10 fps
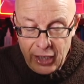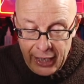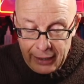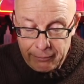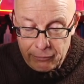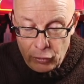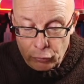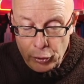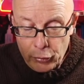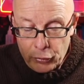him the
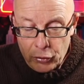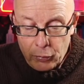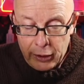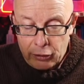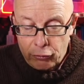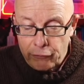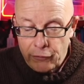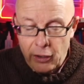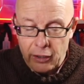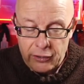route we had
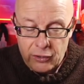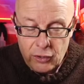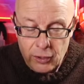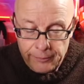traversed.